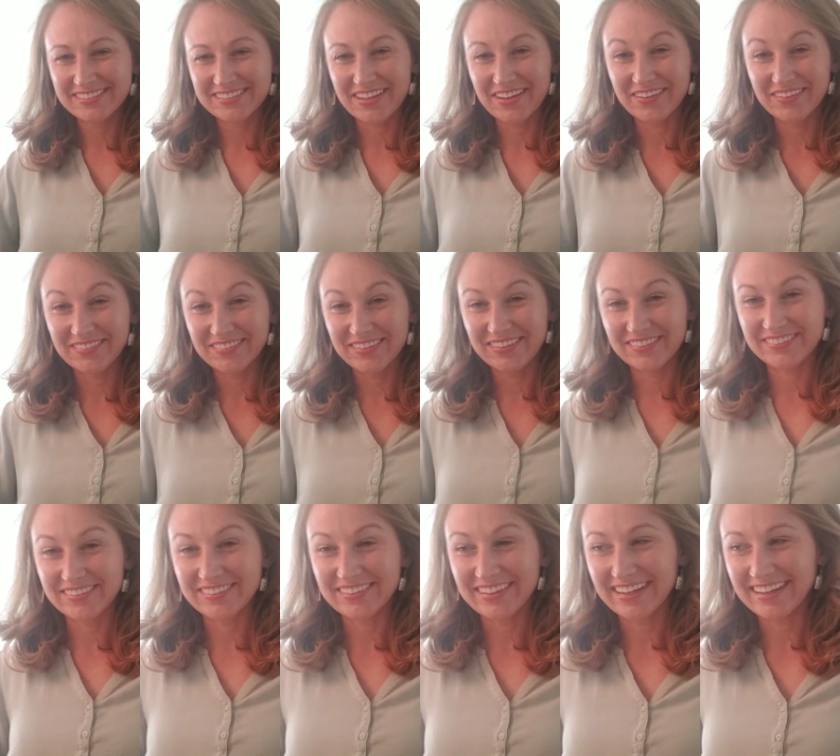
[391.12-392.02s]
so
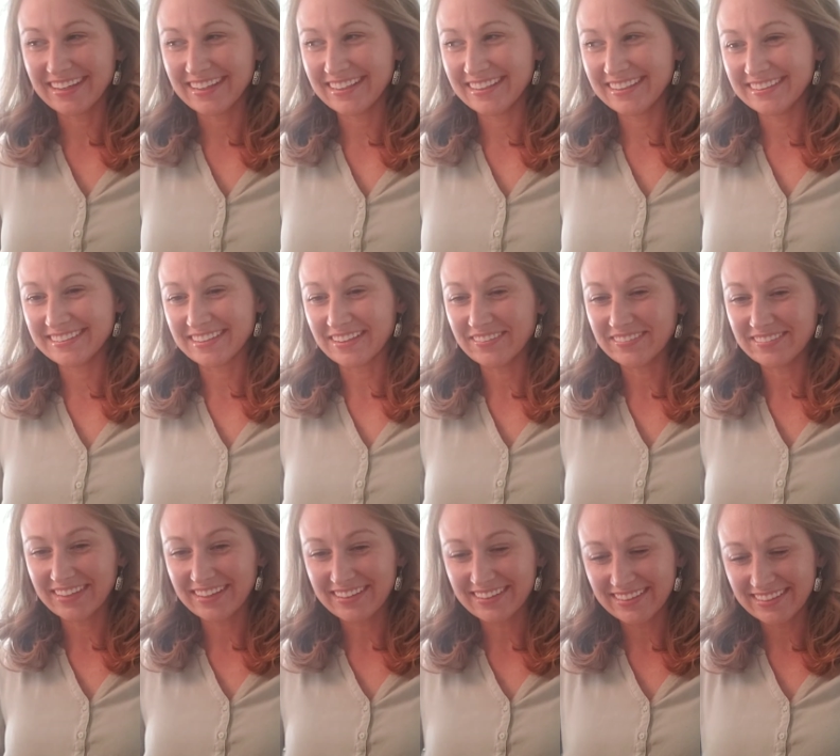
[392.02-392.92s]
beautiful, guys. Oh
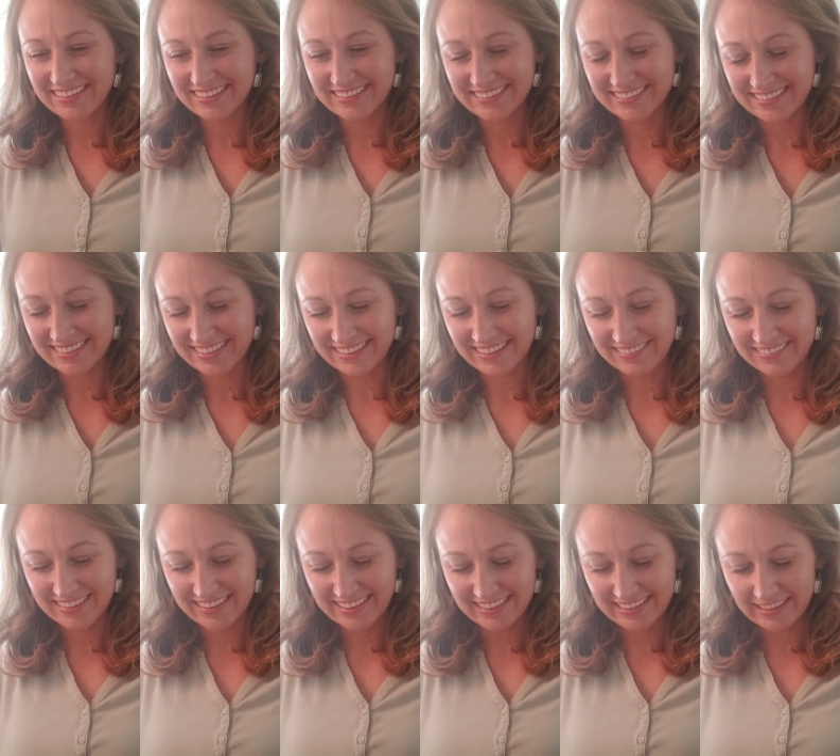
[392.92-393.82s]
my gosh, I love
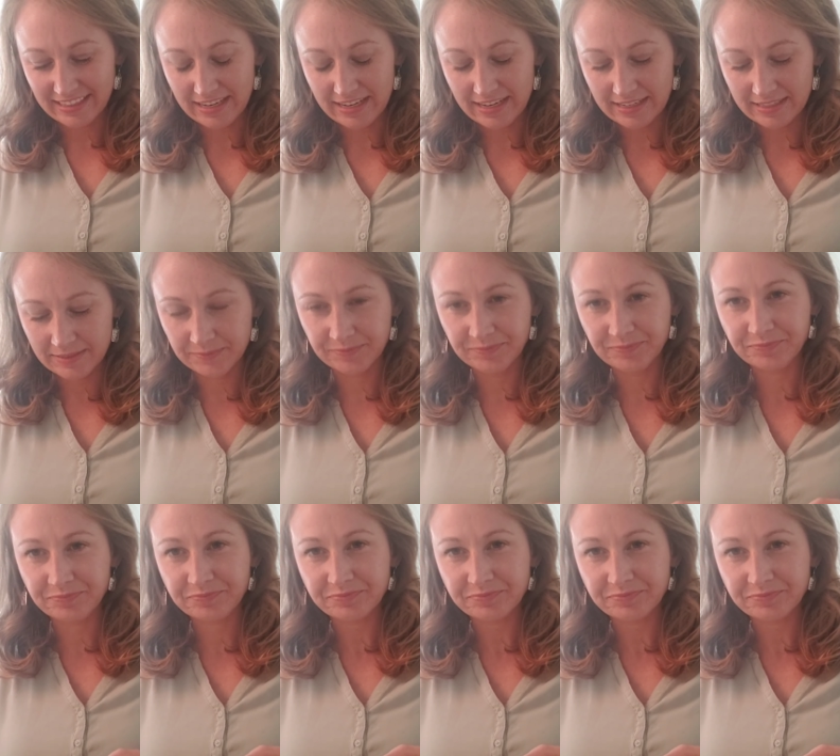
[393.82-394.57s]
it. Um,